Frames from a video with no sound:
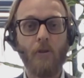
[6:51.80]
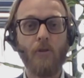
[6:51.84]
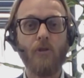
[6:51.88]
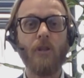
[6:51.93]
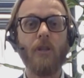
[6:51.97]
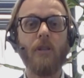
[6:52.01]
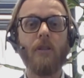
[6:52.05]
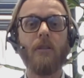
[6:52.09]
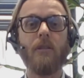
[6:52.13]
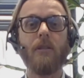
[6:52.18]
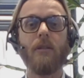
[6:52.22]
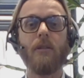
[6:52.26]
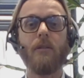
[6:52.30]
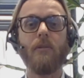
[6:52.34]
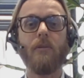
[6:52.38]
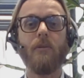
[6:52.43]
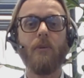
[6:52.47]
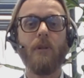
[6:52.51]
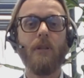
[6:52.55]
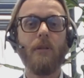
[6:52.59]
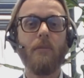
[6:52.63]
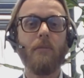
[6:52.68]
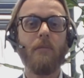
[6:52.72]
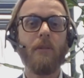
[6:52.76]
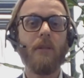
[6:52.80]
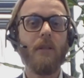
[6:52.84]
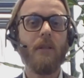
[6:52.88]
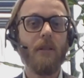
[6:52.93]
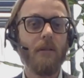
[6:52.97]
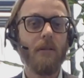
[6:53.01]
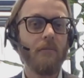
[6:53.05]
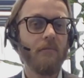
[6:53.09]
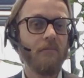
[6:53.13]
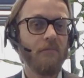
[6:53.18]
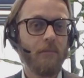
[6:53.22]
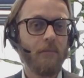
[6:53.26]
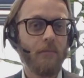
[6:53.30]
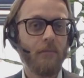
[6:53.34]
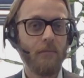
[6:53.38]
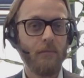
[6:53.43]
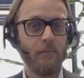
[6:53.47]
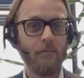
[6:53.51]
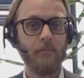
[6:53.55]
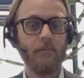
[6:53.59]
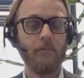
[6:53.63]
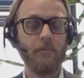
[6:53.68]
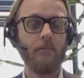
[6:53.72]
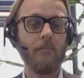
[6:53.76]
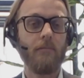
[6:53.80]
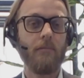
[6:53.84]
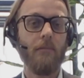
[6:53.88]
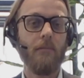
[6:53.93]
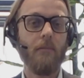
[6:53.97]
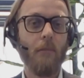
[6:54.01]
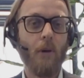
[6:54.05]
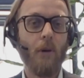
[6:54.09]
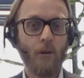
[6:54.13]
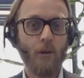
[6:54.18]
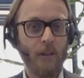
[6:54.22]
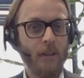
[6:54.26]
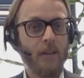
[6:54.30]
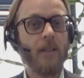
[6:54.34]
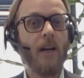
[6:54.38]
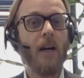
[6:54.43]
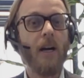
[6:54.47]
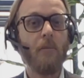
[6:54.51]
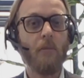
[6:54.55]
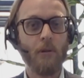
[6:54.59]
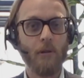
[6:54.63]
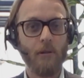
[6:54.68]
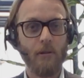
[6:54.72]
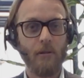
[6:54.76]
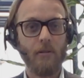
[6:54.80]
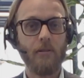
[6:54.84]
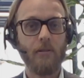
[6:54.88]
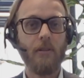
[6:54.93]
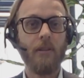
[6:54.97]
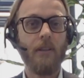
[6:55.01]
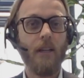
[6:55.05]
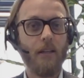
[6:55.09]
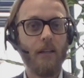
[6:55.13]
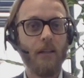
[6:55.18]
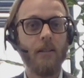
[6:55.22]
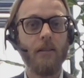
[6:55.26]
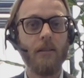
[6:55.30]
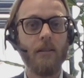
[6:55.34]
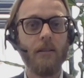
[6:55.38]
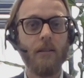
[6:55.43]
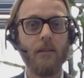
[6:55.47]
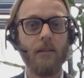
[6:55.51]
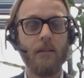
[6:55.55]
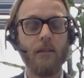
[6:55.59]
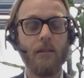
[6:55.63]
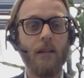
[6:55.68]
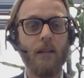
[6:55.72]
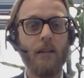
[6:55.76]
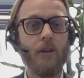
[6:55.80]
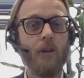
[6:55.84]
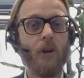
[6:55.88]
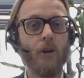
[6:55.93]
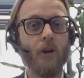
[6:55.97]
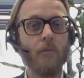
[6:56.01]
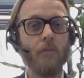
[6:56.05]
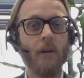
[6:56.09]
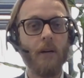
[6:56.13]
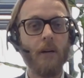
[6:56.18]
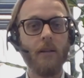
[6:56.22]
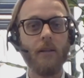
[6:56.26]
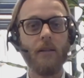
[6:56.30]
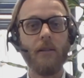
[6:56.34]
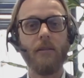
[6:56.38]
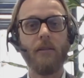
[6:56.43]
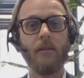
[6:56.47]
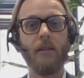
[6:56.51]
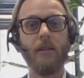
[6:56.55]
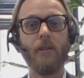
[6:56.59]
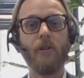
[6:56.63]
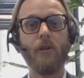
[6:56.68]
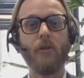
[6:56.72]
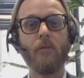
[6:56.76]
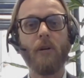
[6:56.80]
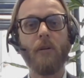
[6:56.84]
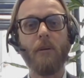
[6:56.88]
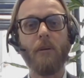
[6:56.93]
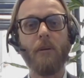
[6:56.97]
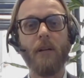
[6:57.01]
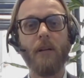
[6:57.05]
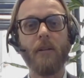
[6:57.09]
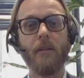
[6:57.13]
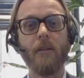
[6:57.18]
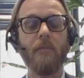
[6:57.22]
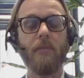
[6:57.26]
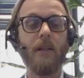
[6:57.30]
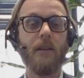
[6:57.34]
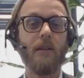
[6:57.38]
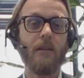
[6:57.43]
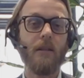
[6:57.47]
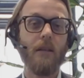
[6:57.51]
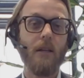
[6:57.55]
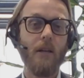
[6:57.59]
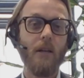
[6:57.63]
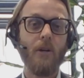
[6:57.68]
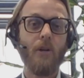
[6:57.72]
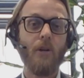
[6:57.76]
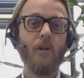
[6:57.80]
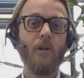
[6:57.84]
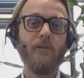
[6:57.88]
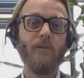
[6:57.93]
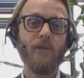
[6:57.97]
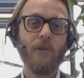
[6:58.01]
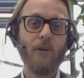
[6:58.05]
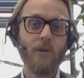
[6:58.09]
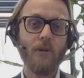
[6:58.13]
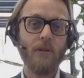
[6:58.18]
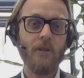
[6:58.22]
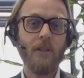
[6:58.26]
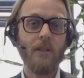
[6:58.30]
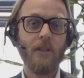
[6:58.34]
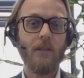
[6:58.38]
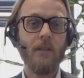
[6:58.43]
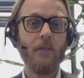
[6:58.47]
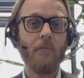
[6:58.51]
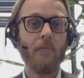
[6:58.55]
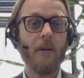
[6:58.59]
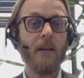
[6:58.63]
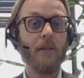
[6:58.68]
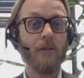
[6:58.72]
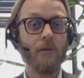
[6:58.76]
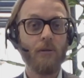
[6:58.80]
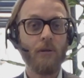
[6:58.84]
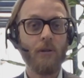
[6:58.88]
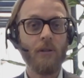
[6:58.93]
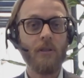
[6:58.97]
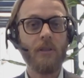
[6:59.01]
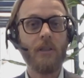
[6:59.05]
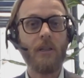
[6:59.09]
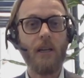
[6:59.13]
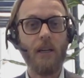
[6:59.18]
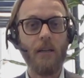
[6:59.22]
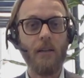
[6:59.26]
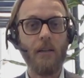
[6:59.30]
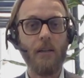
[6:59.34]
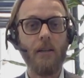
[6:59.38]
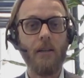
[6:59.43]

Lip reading: of project will be more than double than a normal plant. But, of course, this depends on the